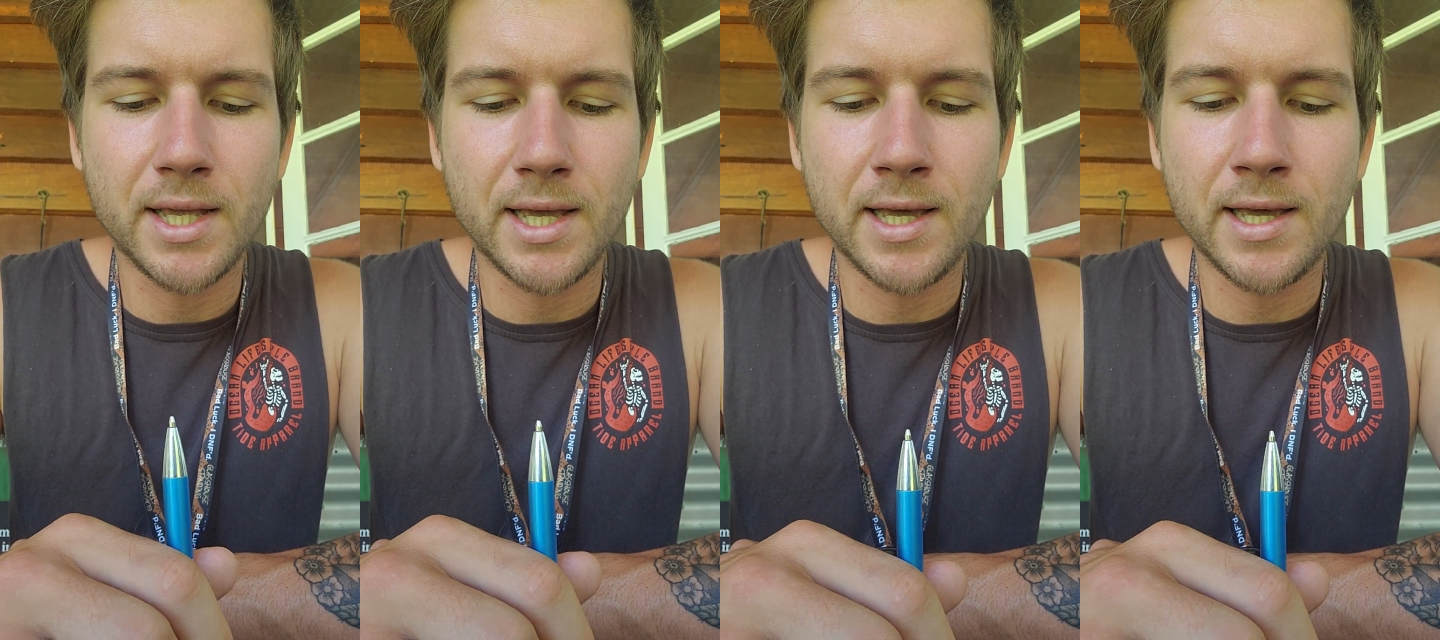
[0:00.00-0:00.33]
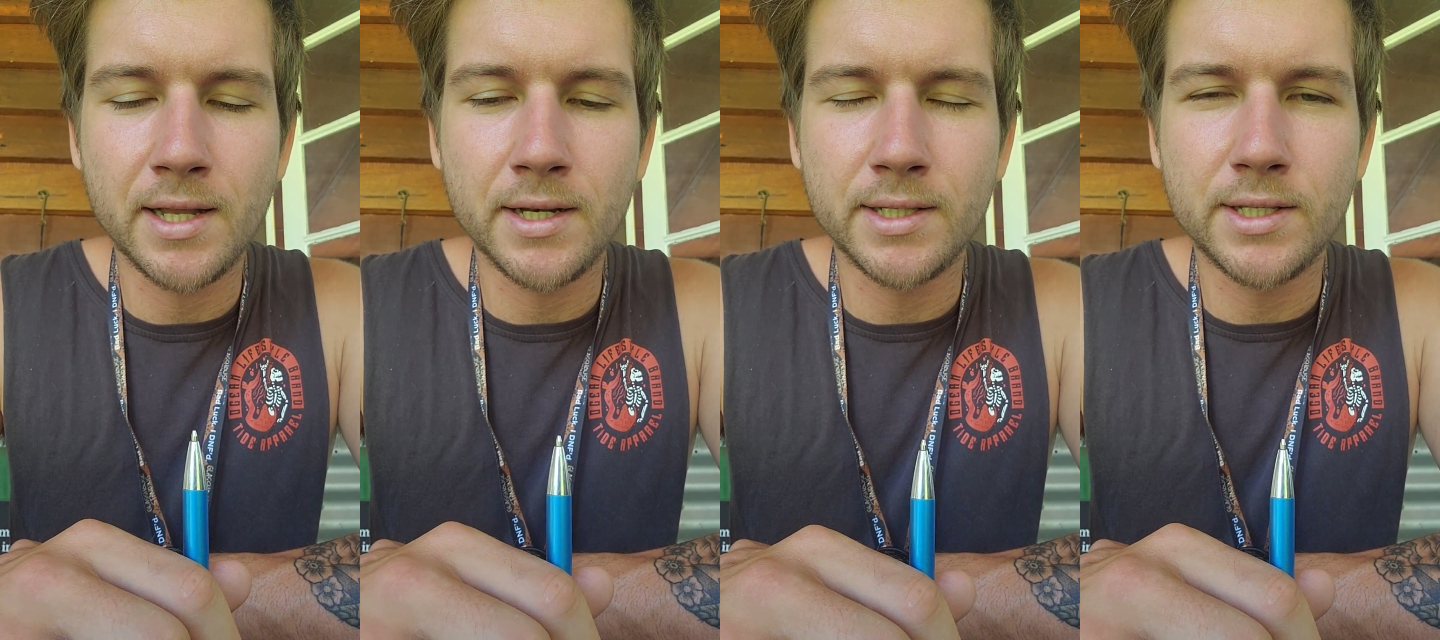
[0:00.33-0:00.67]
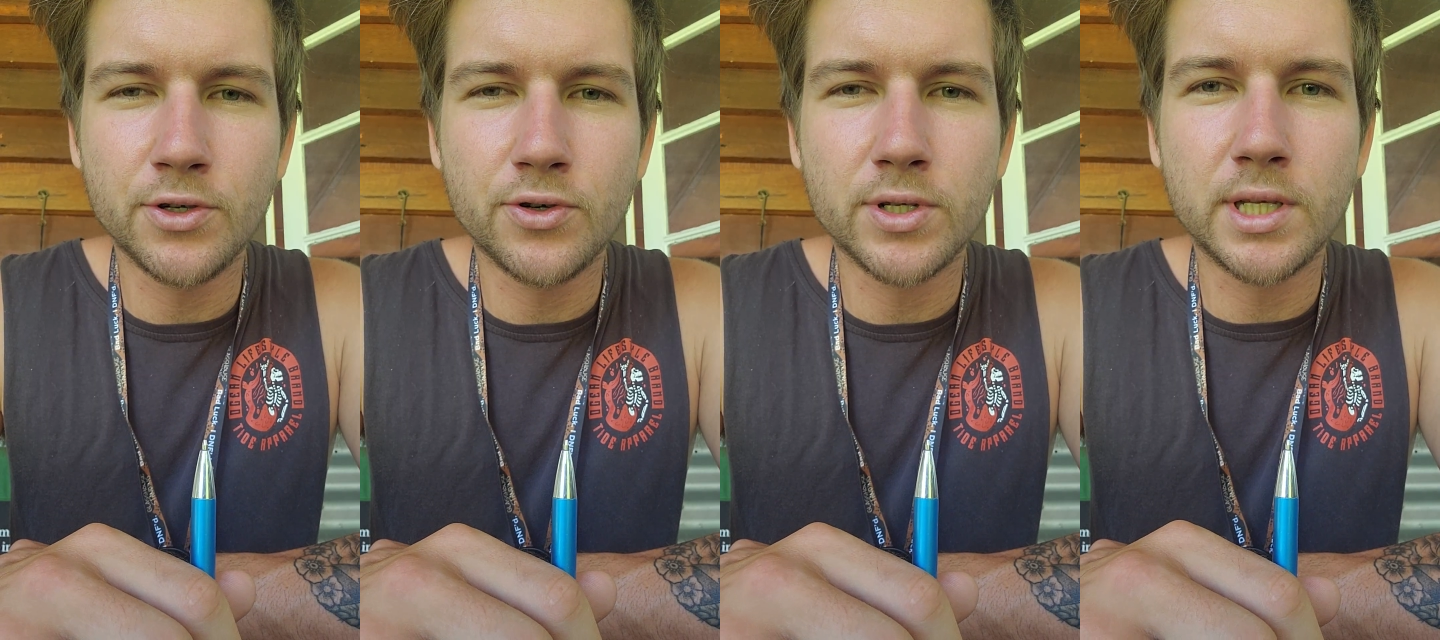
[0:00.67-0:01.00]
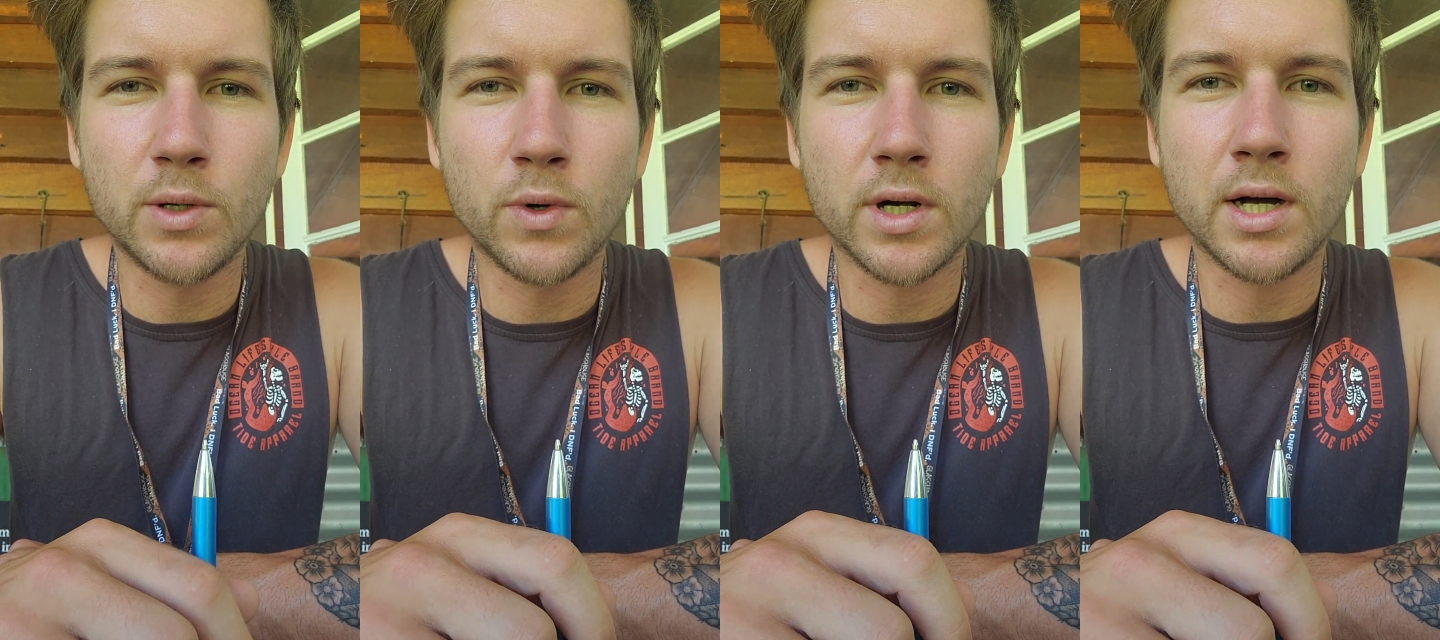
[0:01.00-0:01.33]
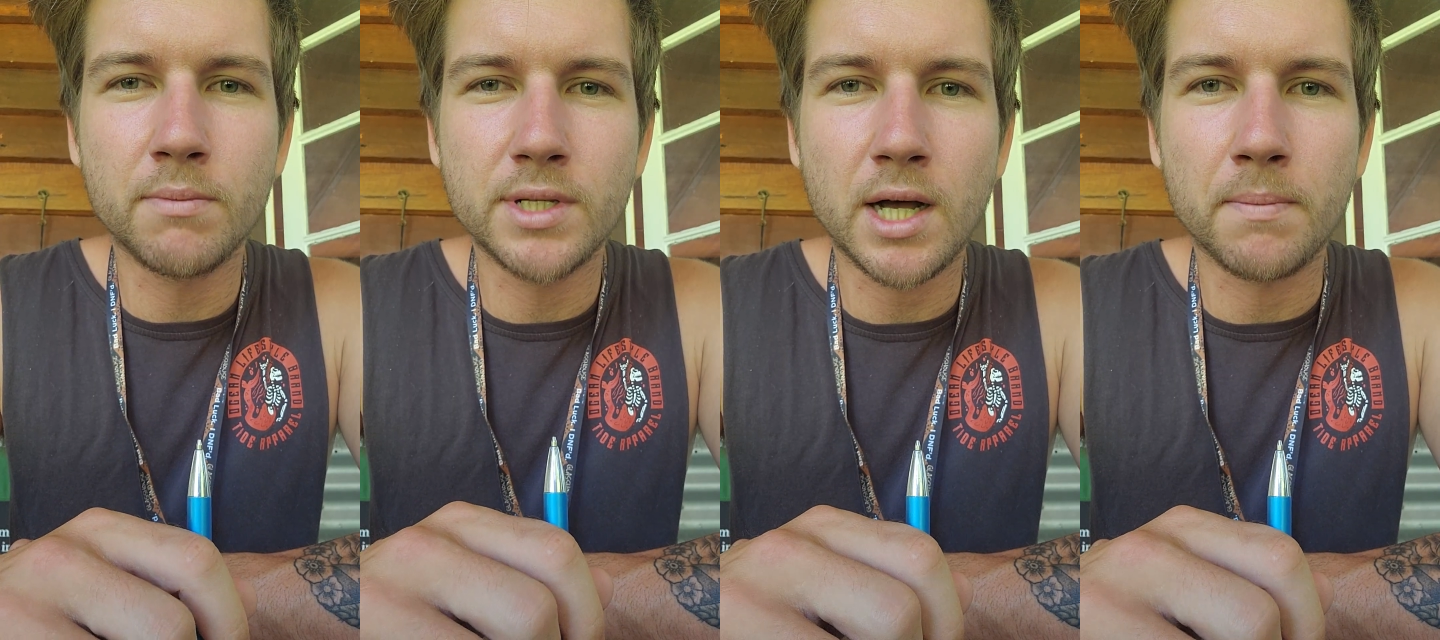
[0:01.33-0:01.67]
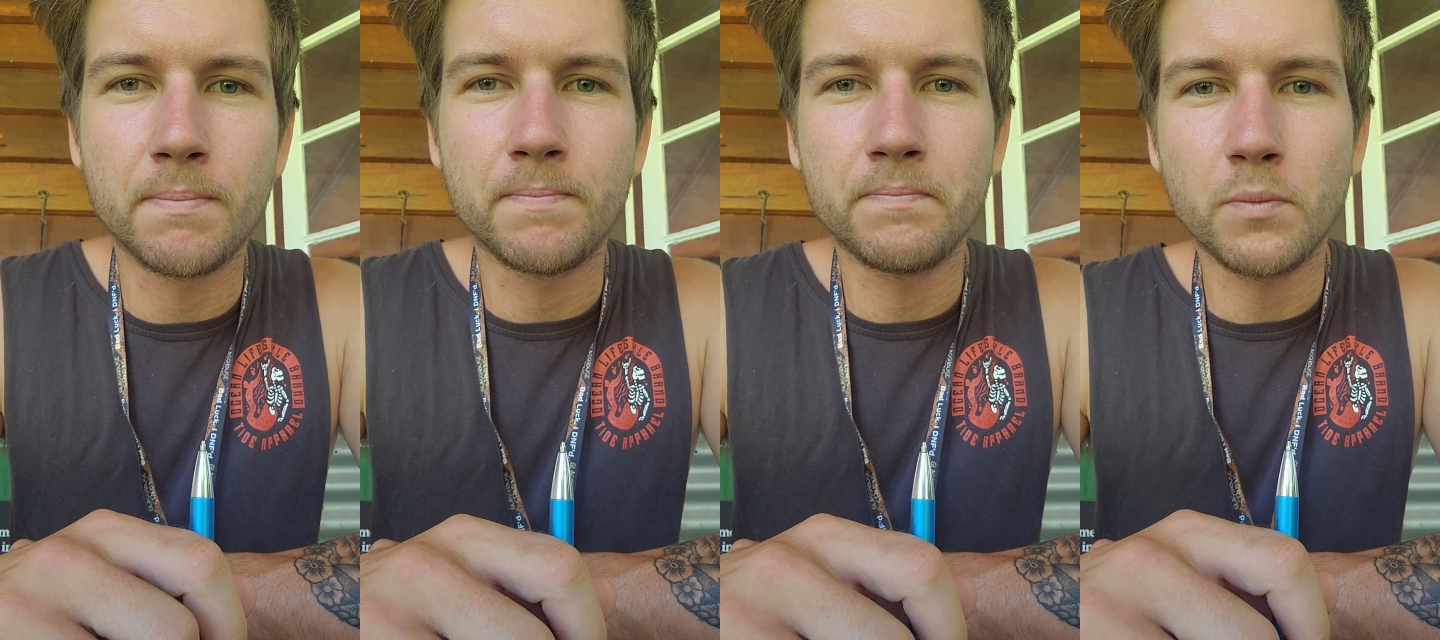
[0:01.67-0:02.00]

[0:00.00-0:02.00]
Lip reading: And it's interesting what comes up,